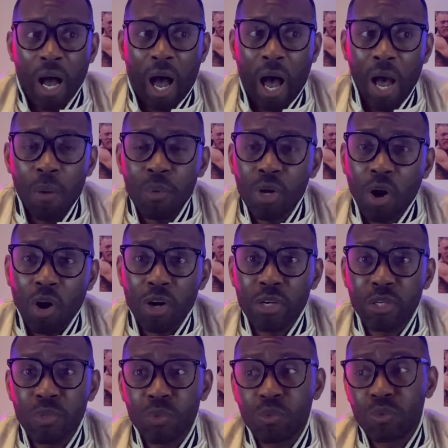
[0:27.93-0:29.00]
I would
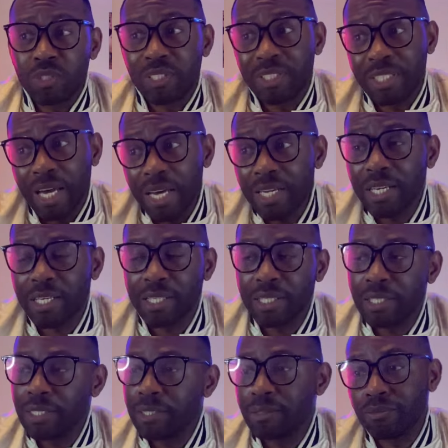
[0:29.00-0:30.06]
argue,
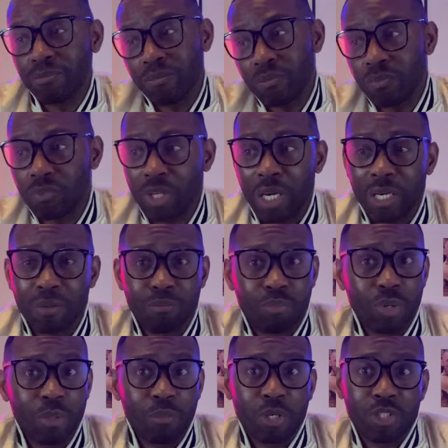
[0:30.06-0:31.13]
technically, they
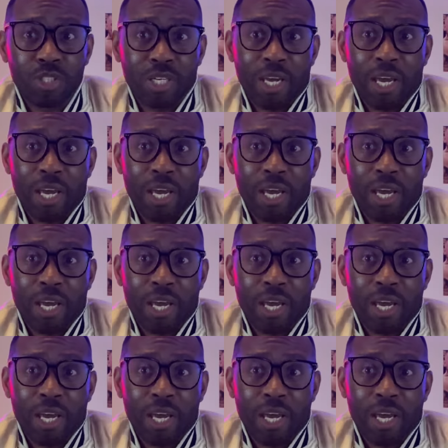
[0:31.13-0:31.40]
pretty much,